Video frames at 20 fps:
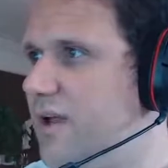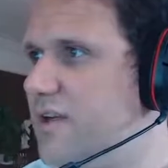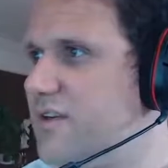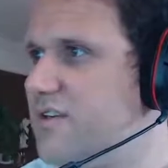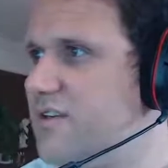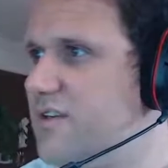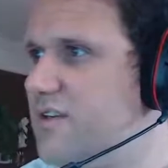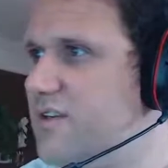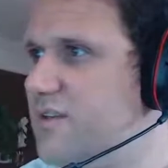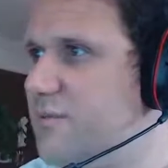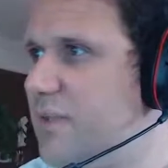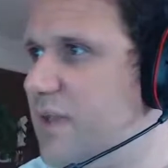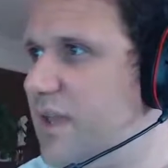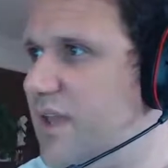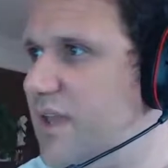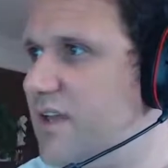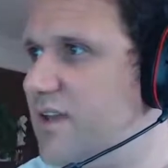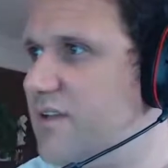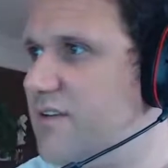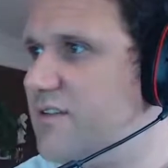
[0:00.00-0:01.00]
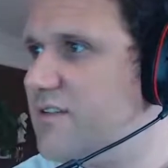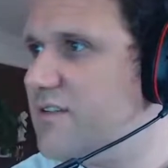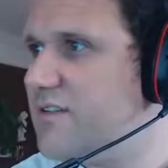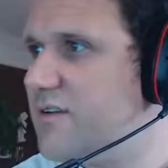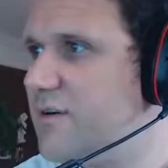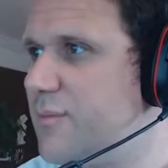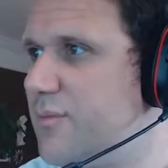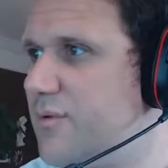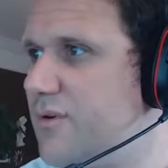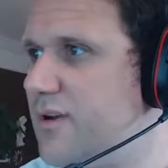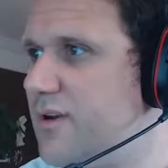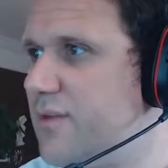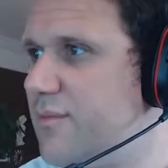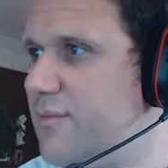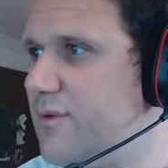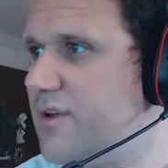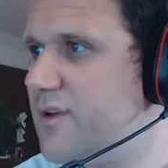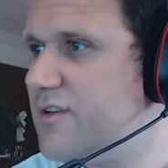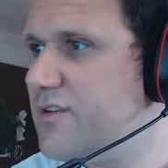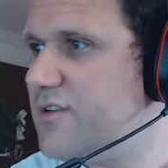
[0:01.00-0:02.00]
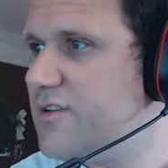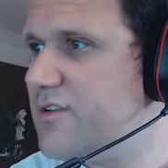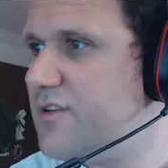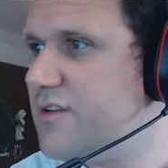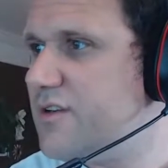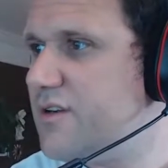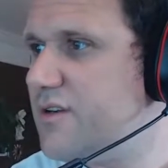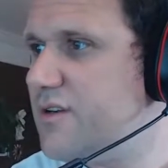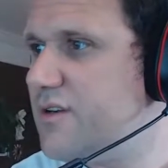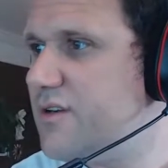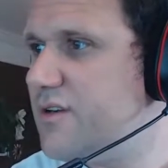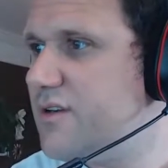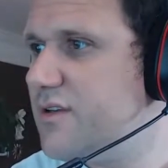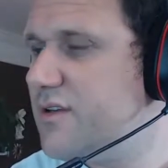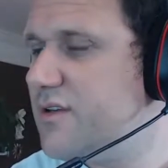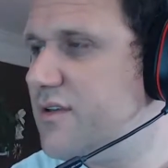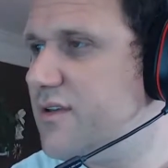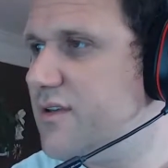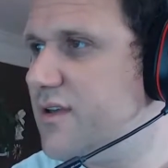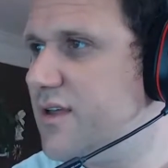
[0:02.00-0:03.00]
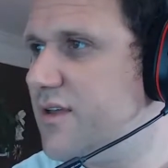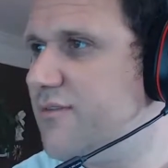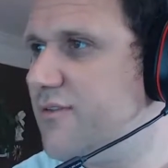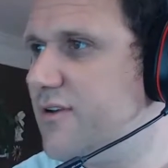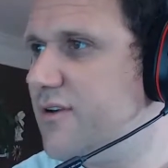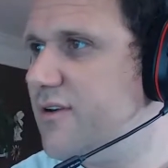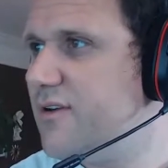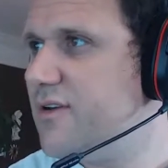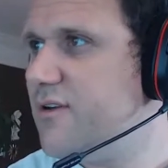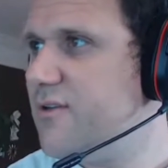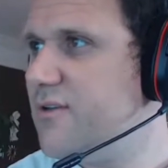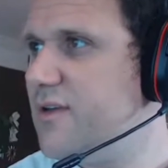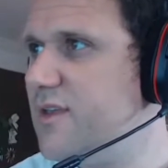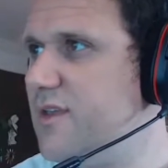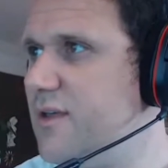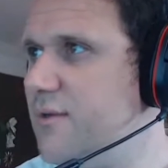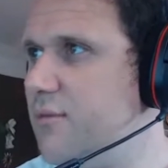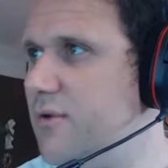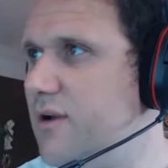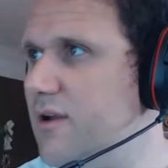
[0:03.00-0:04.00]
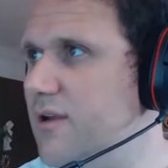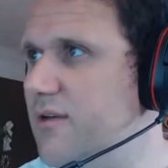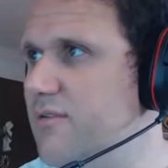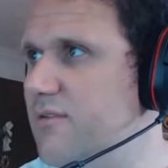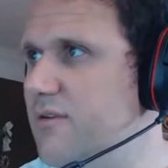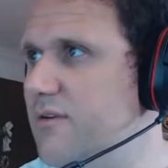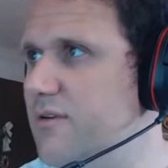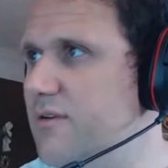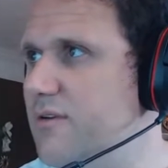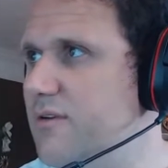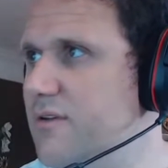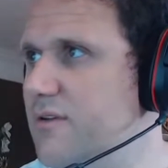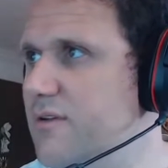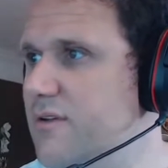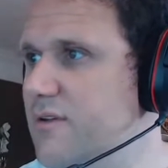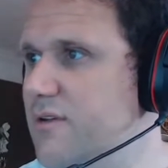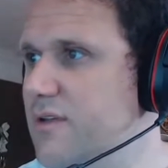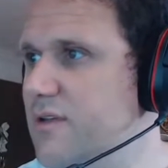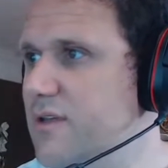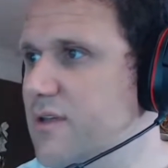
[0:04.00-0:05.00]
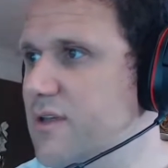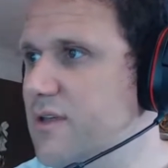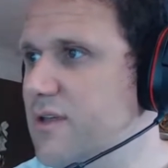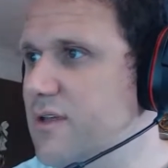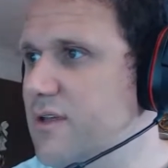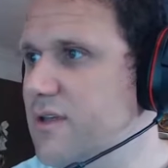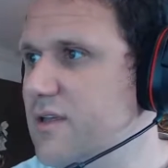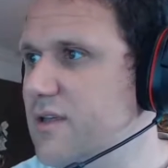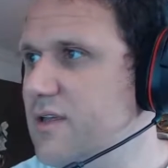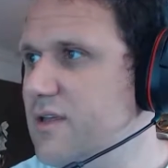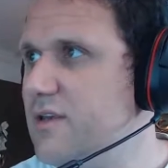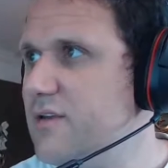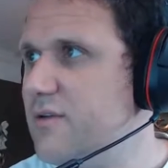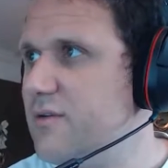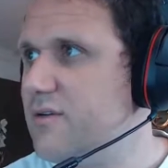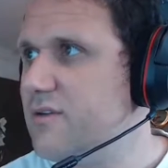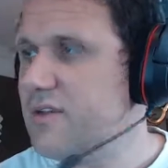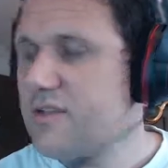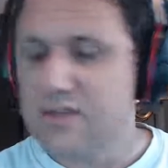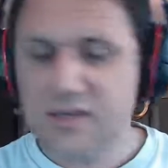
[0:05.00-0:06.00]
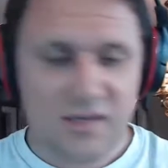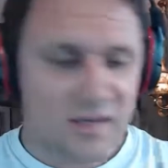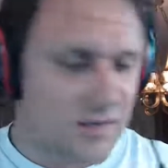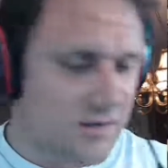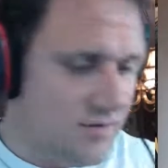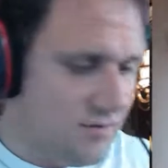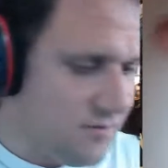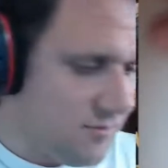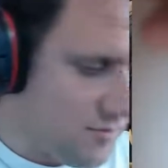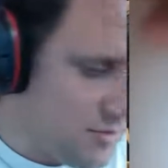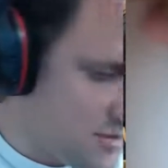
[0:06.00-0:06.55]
actually, his pants are pretty much a very unique brown. Don't think I can do